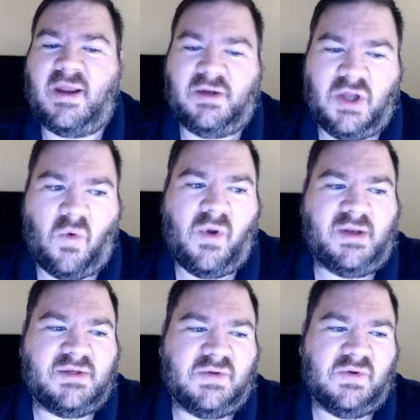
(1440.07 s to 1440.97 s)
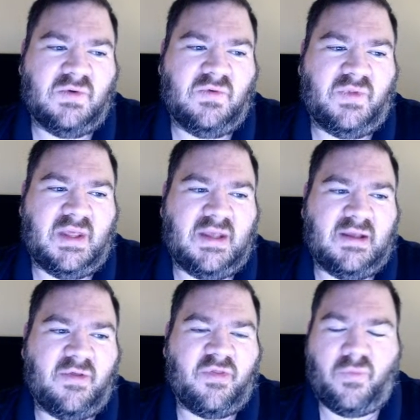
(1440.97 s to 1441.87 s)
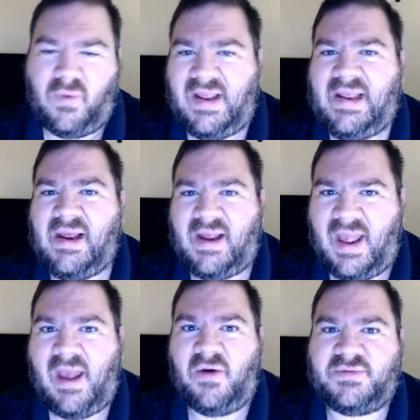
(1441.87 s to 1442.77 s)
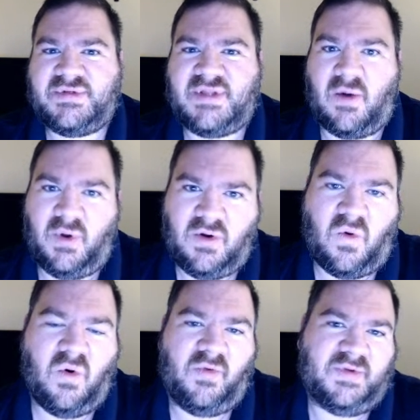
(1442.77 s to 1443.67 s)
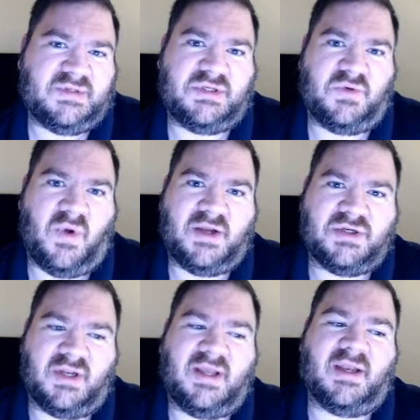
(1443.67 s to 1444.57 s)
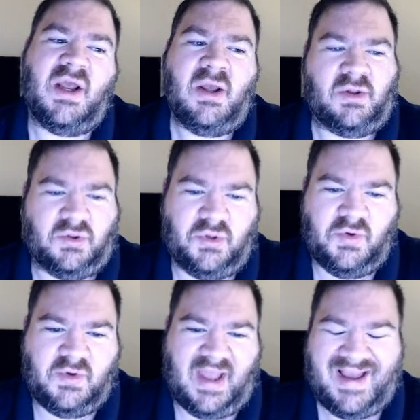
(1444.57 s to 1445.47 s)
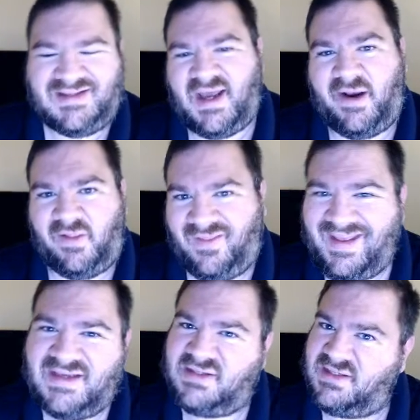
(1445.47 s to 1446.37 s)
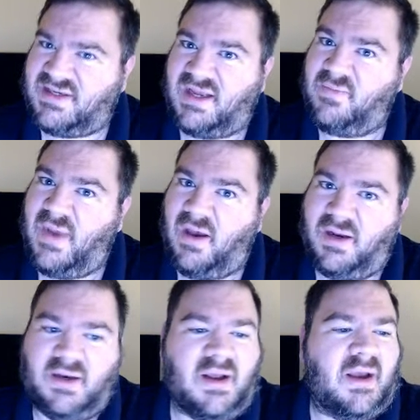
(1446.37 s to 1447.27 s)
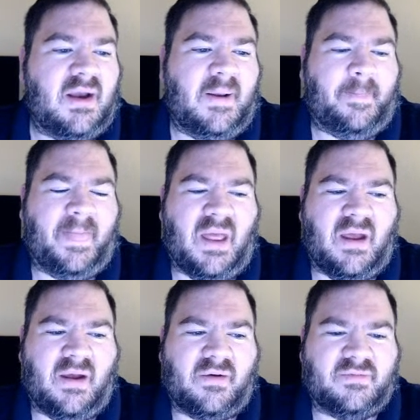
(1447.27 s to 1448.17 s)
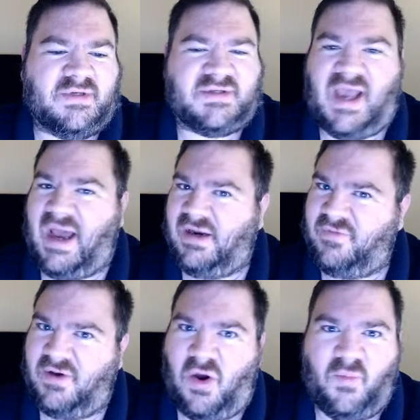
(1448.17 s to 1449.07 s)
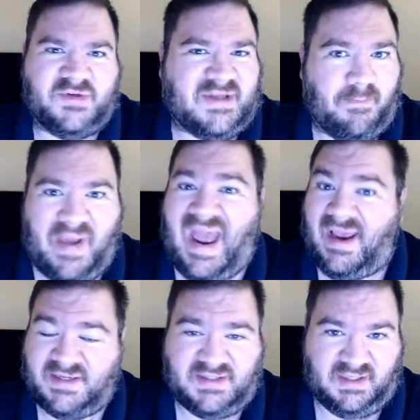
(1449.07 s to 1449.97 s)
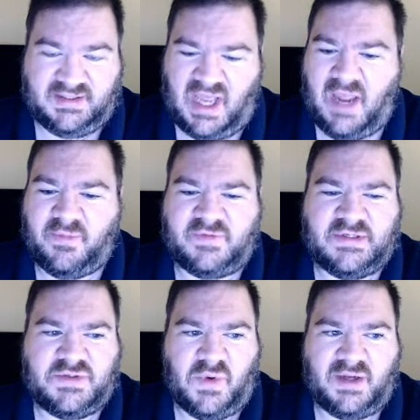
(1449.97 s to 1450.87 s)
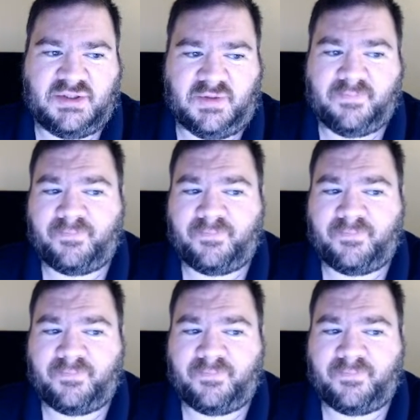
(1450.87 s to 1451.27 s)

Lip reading: going to the three accounts that record the situation, again, Luke has kind of the least to say about it, just kind of a almost in passing type of situation.